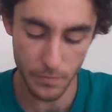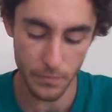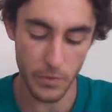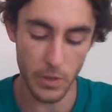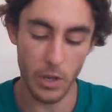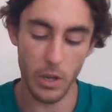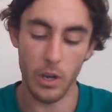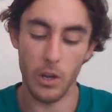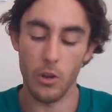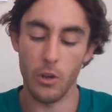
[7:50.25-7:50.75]

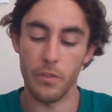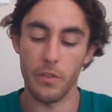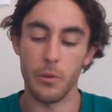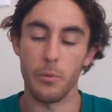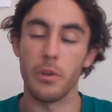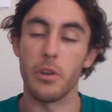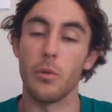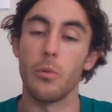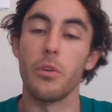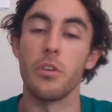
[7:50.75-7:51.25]
I learned that
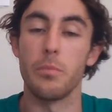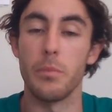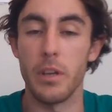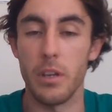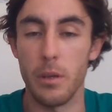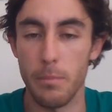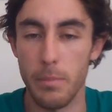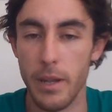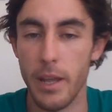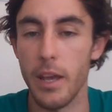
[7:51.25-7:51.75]
we can always make
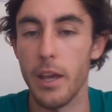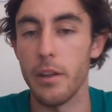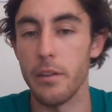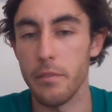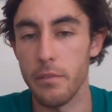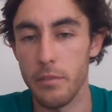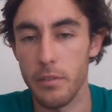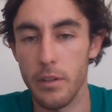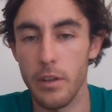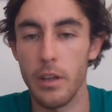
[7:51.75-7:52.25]
a
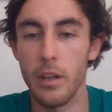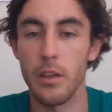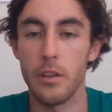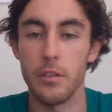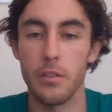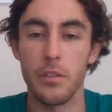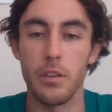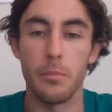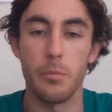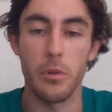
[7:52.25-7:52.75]
plan,
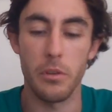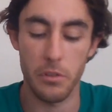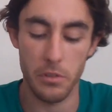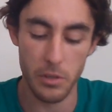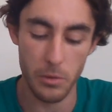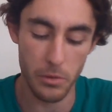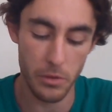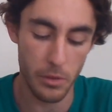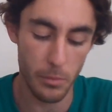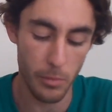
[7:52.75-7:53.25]
as said
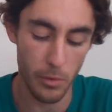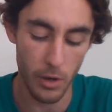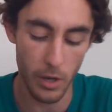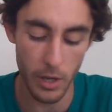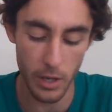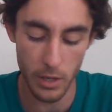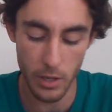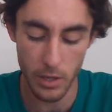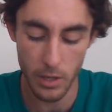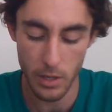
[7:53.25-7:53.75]
previously with the
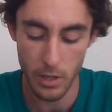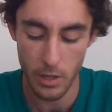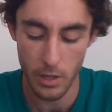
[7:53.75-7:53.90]
braai.